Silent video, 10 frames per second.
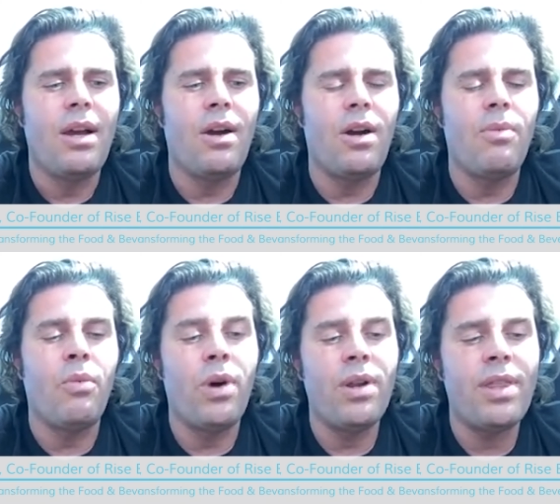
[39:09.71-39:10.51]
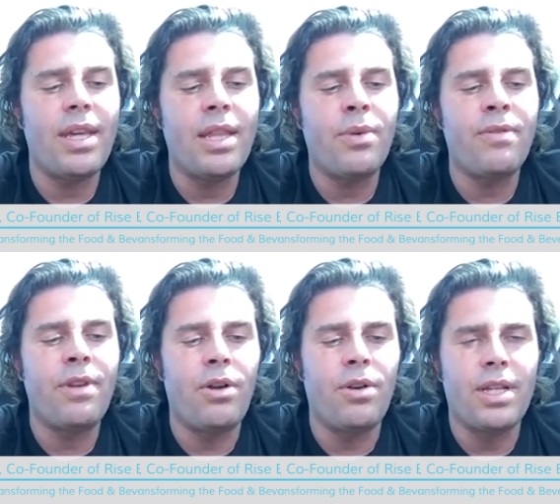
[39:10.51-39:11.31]
One thing that we've
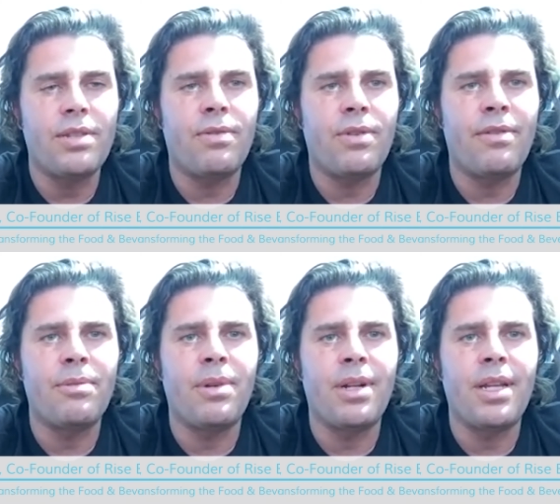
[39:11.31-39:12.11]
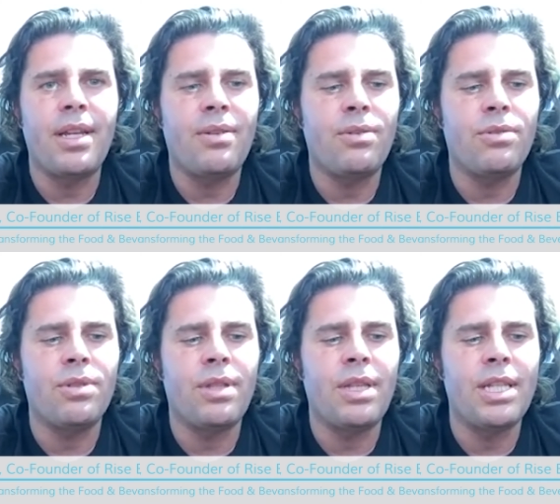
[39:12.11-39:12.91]
noticed for everybody
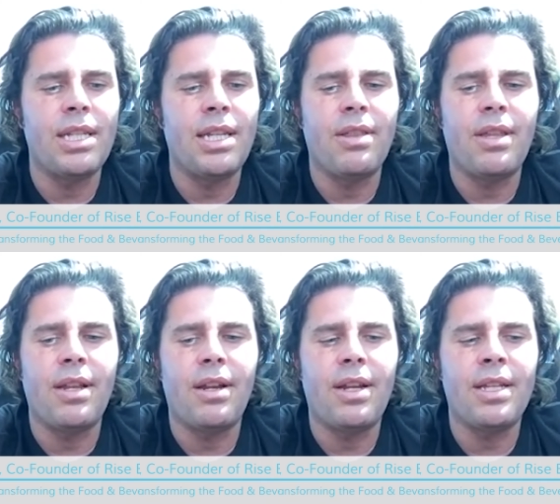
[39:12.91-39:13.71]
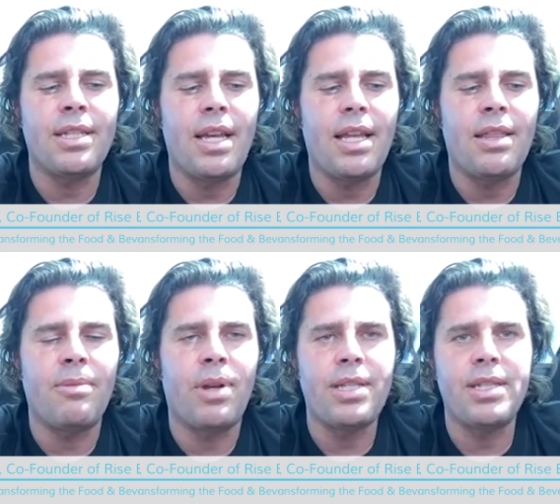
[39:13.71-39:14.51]
who's listening out there is that the
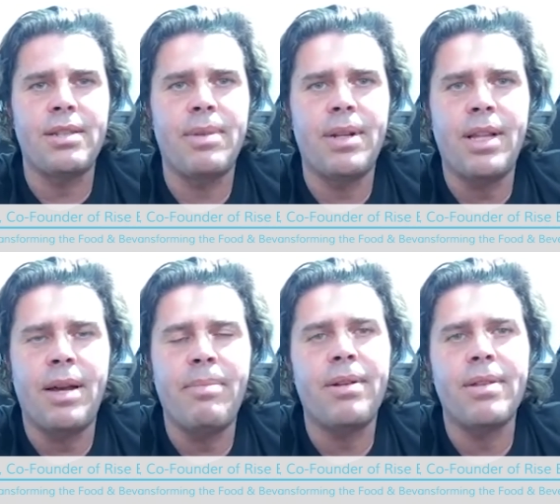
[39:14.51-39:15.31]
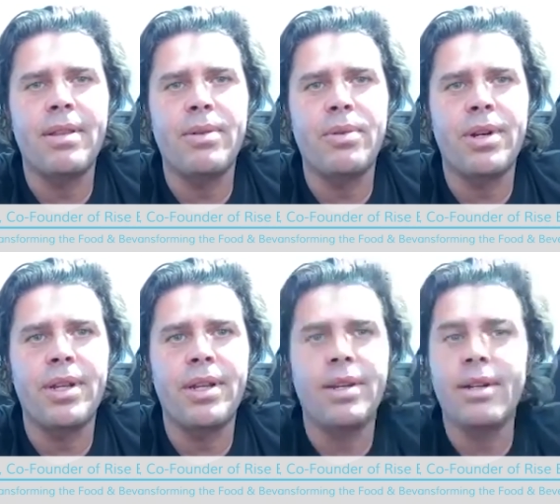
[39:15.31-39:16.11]
prices have been a lot better than they were a
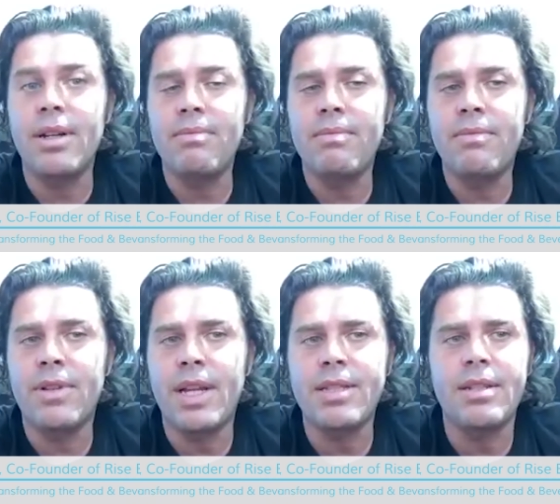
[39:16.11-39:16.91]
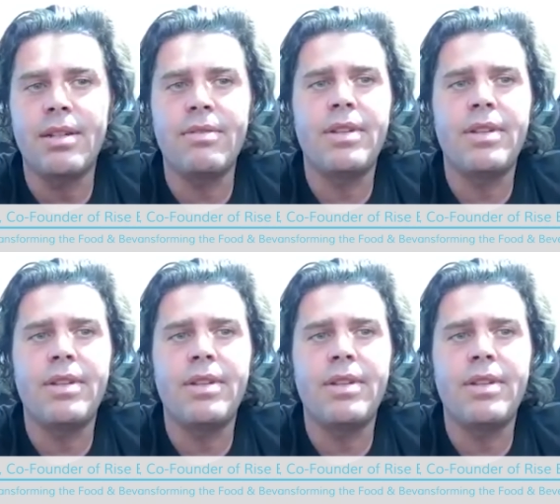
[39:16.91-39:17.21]
year ago for that stuff.